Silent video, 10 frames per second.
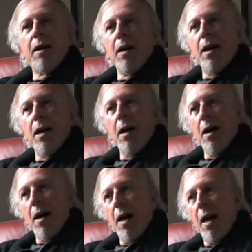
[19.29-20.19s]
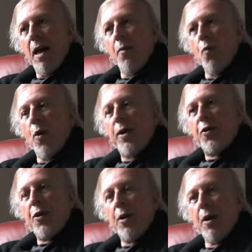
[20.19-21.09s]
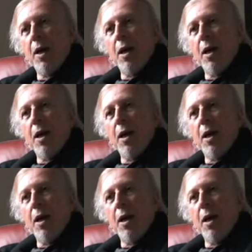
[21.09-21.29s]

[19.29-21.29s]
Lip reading: in which what